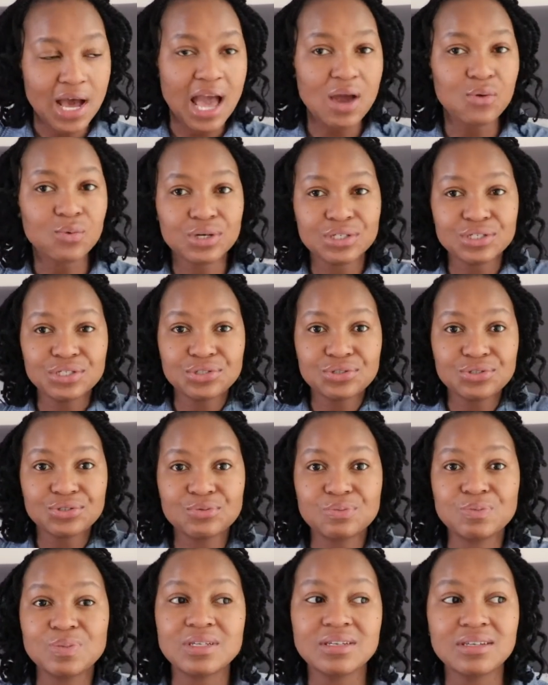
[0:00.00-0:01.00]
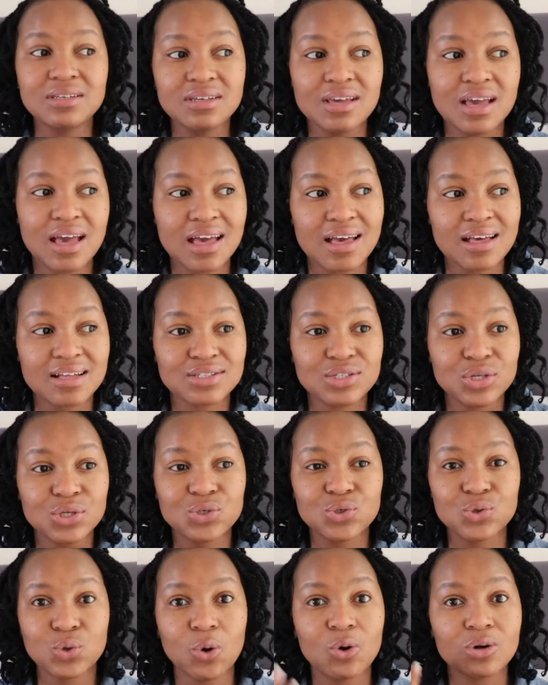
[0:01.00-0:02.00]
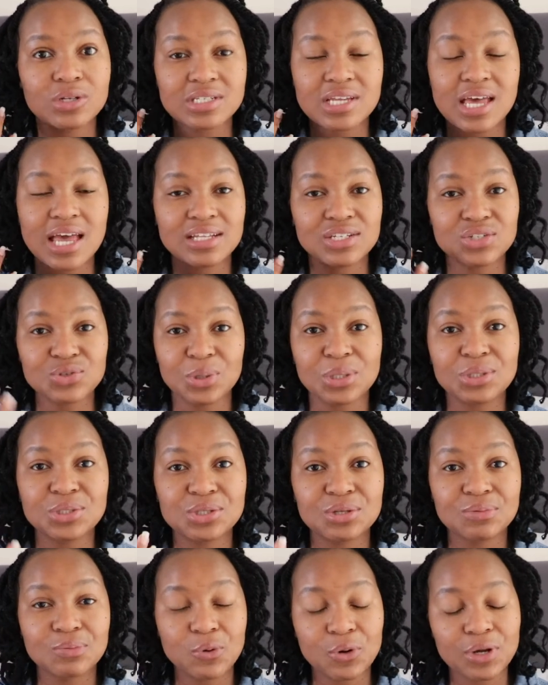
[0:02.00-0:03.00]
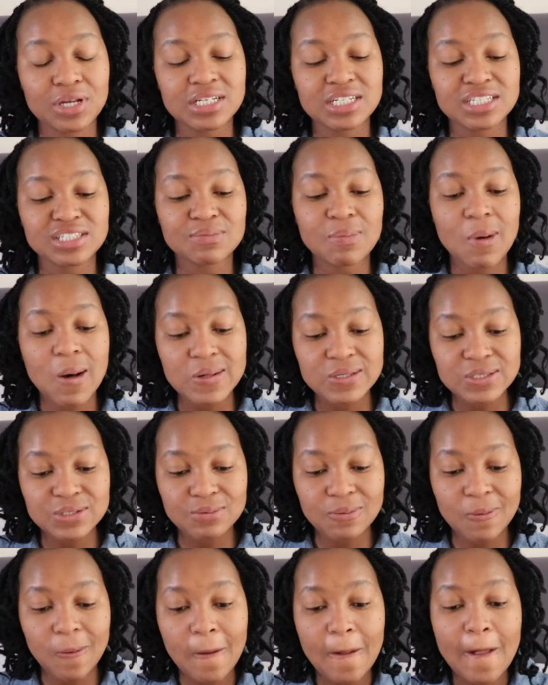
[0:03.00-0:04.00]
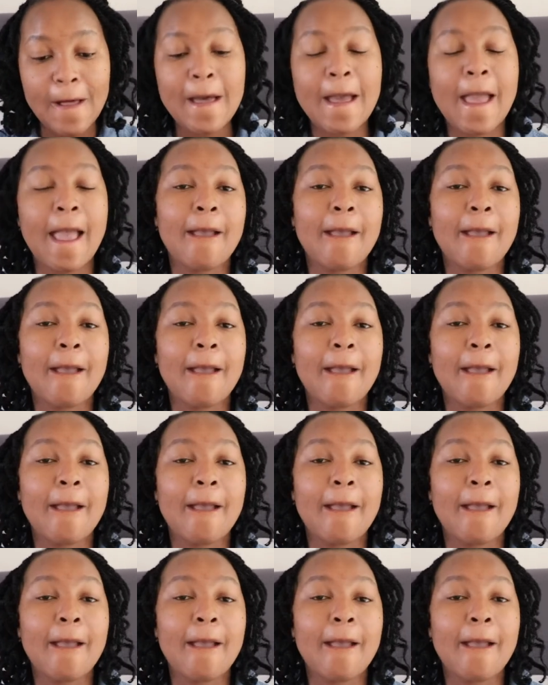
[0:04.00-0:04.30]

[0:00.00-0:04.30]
I want it to be as short and straight to the point as possible